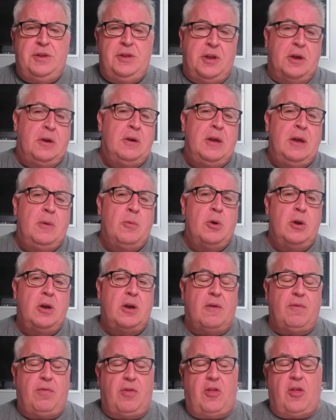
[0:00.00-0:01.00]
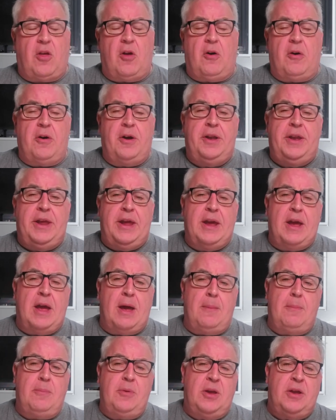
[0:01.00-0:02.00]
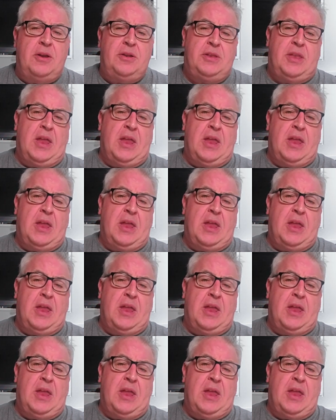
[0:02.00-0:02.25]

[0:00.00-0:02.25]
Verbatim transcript: dirty work of tidying up your